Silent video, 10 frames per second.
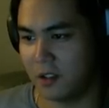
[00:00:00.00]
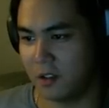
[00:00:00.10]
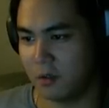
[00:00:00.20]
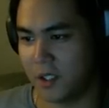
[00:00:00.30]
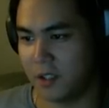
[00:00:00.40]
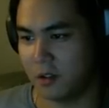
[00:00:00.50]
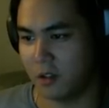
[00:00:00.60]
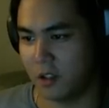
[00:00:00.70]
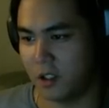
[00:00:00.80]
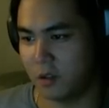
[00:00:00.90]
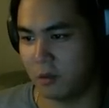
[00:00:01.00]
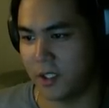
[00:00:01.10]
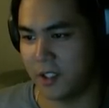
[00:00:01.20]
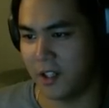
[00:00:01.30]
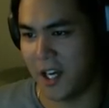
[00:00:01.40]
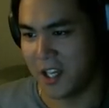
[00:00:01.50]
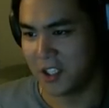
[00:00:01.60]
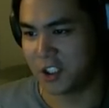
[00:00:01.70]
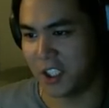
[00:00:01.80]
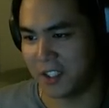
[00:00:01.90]
What? Oh, what? Oh,
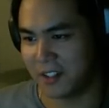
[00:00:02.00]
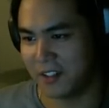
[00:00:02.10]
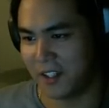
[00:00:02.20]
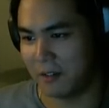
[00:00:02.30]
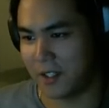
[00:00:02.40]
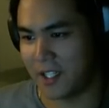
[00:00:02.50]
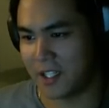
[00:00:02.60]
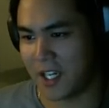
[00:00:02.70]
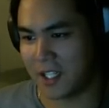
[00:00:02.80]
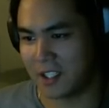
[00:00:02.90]
shit! I'm getting attacked!